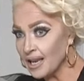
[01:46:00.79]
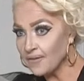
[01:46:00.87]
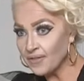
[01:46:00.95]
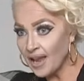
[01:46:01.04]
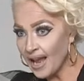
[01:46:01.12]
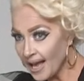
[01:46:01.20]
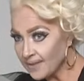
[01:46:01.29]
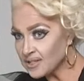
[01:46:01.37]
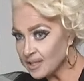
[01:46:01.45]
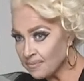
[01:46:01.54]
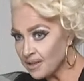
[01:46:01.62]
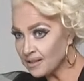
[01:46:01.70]
If they have
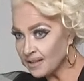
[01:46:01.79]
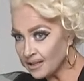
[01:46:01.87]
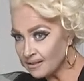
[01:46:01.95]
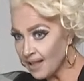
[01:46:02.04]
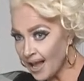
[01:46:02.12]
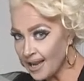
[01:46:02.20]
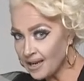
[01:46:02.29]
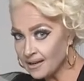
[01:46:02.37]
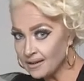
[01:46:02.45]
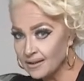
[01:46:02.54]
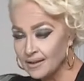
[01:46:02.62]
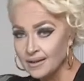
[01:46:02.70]
something they'd
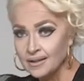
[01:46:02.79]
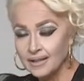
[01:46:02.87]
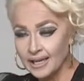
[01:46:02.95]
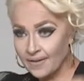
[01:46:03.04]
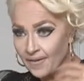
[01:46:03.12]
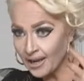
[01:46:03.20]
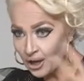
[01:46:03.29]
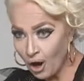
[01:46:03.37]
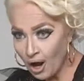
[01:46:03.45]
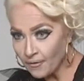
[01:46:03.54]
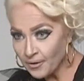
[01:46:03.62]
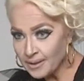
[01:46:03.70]
like if I can
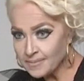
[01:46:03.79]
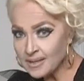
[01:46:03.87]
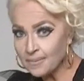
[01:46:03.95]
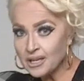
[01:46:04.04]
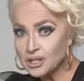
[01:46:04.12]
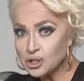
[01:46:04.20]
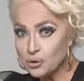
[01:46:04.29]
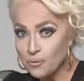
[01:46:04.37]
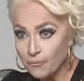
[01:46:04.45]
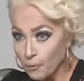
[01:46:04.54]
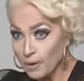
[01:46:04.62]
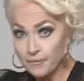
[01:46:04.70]
offer them something to
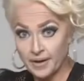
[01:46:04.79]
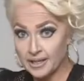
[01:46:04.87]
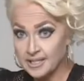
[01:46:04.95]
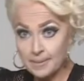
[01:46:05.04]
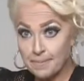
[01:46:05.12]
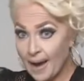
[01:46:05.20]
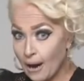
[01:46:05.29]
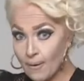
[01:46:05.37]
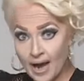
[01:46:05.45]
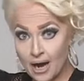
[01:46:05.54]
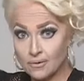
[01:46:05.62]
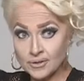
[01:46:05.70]
forfeit, to bow
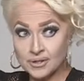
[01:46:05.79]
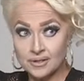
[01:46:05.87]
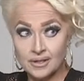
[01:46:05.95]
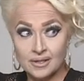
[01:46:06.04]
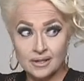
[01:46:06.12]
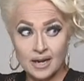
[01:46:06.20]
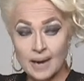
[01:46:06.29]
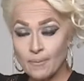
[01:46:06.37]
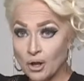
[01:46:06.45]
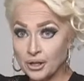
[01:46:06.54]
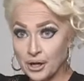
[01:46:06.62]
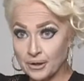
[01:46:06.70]
out, I'm
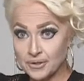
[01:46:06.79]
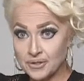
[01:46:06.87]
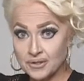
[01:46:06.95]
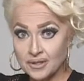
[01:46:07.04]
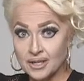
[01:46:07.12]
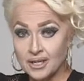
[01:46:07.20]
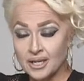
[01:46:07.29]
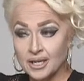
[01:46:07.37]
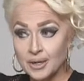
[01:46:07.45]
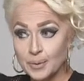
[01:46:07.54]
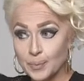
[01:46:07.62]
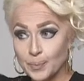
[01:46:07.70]
all ears.
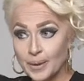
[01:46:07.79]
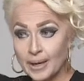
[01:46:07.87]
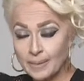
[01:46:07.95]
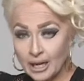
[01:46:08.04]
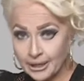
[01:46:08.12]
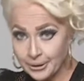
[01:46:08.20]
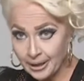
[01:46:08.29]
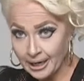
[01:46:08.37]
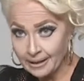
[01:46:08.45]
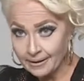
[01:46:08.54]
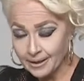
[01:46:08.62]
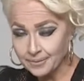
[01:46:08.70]
But I'm not hearing
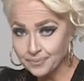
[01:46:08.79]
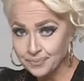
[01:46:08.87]
anything.